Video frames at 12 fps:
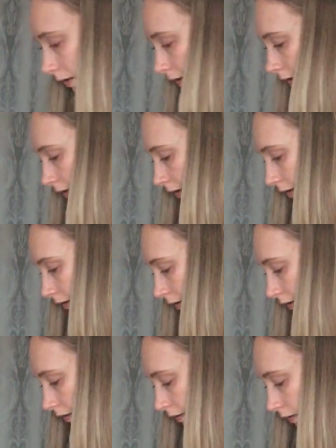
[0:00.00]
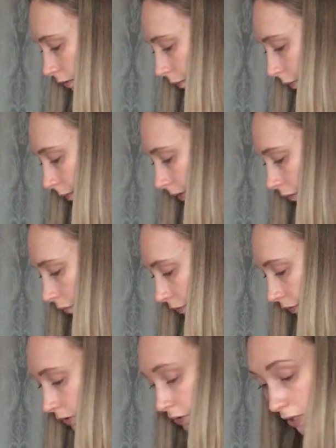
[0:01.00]
And you probably
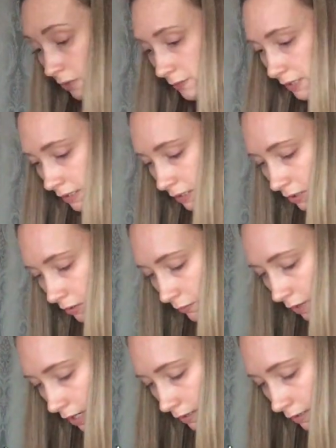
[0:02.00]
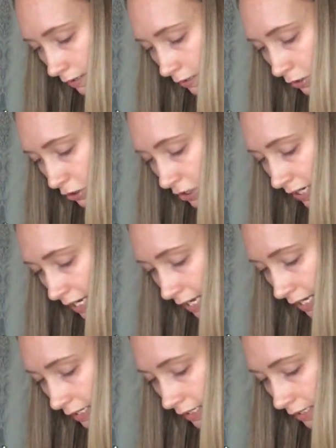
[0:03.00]
also don't need to do under the
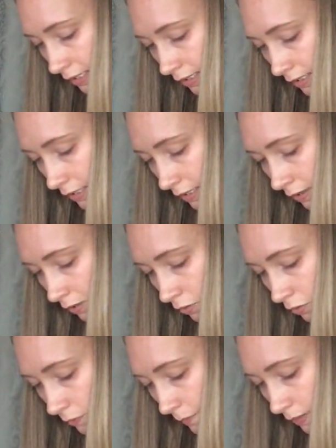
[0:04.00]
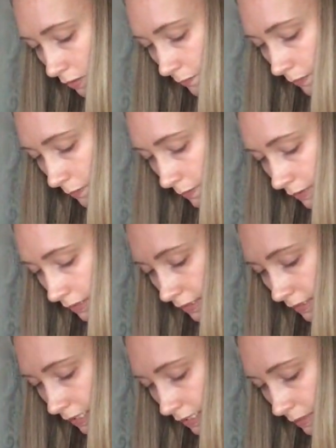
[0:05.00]
chin. You might not be able to
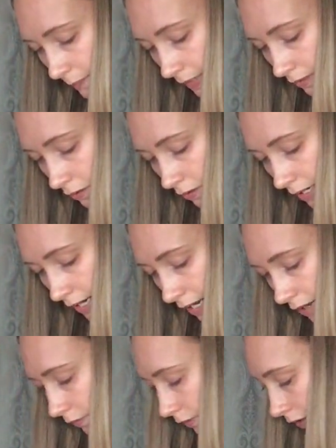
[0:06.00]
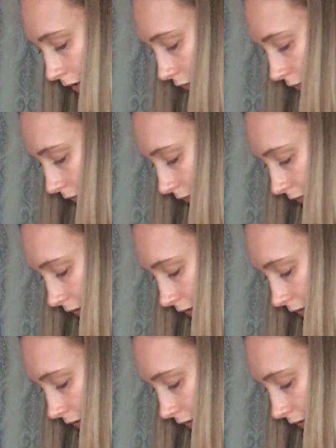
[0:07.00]
see it depending on how low you've